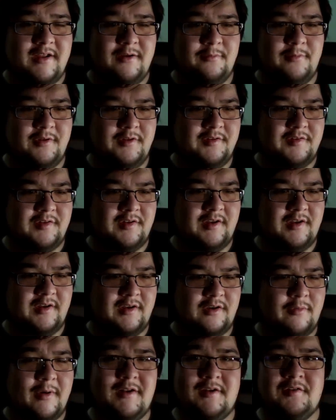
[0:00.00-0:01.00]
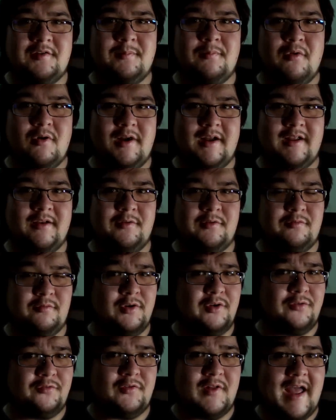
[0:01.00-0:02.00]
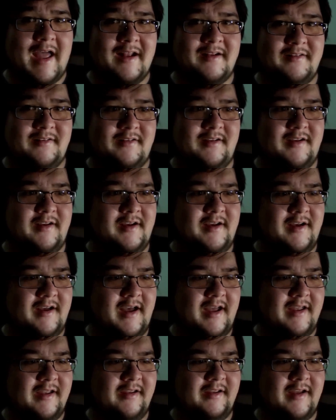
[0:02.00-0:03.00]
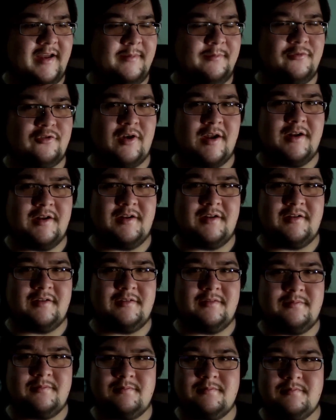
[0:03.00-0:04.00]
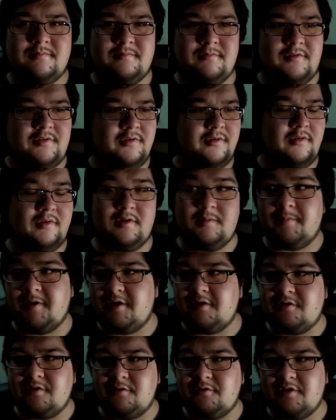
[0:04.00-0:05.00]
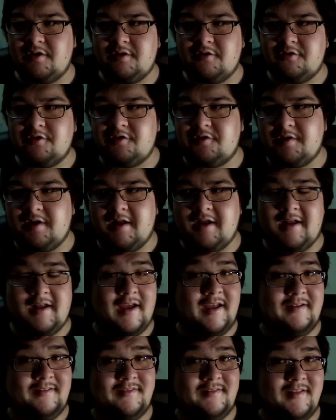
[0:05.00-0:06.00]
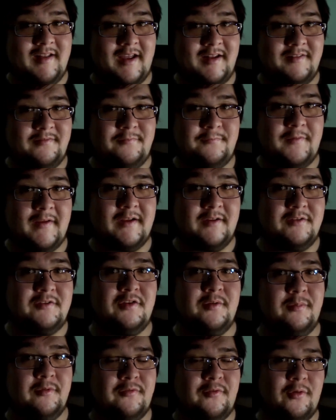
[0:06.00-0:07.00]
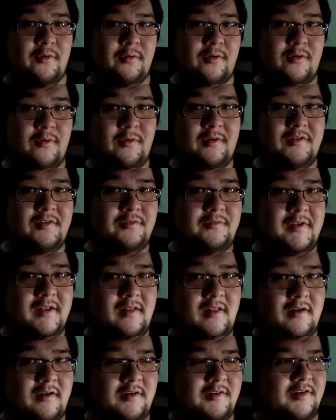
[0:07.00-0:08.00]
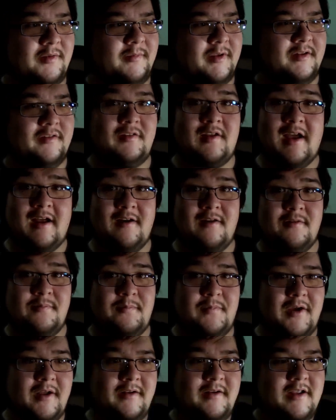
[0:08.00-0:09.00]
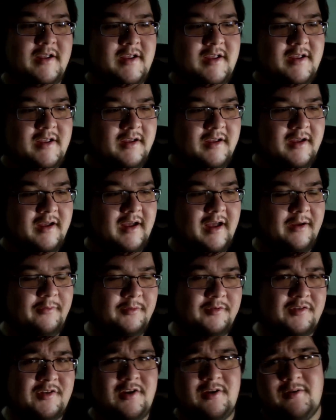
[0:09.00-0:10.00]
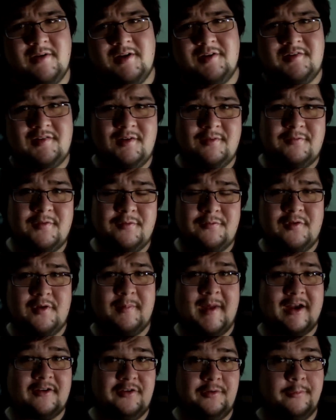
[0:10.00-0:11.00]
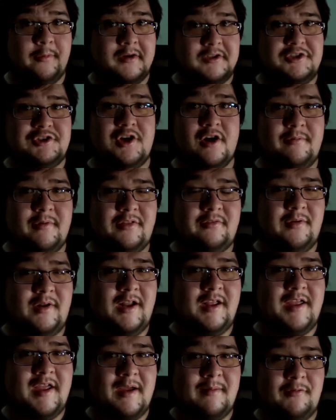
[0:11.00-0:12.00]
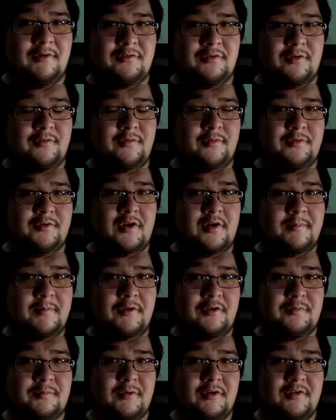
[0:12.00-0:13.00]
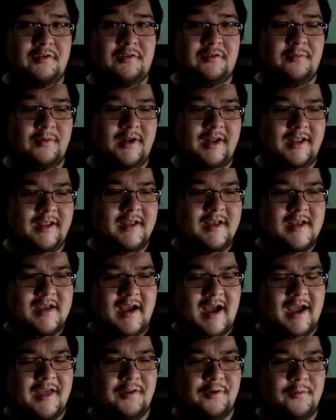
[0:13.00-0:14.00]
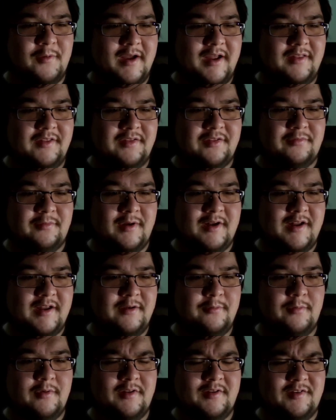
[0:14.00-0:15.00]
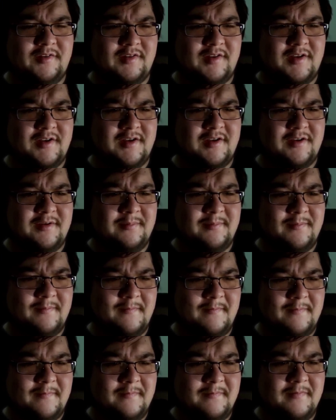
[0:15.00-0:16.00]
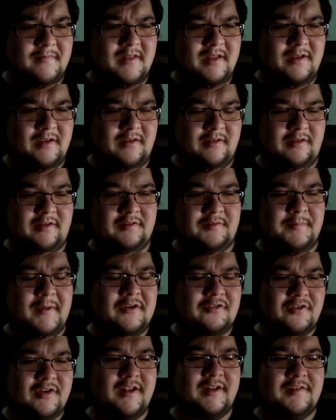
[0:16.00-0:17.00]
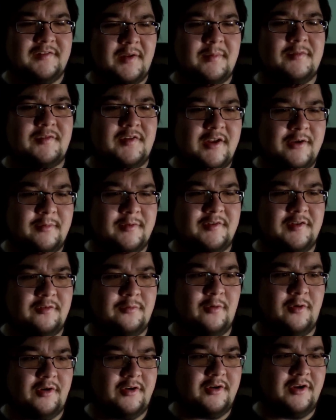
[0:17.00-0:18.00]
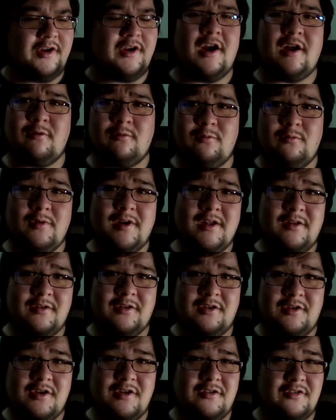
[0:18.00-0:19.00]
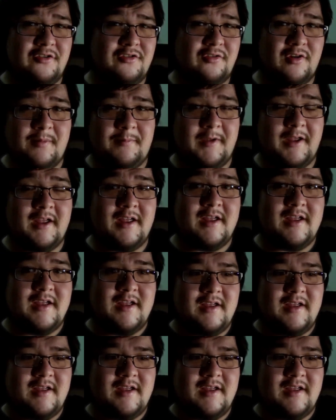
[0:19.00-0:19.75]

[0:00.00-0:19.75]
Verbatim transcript: It was uh, quite disappointing. It was real flat. Uh, I, I'm trying to do a little bit of due diligence, and I, I, I failed to before recording this vlog because I'm getting tired, but uh, I was curious if the film actually was shot with three D cameras or if it was all post-produced three D. Either way, the three D was, um, especially in some sequences where it could have gotten real good and trippy,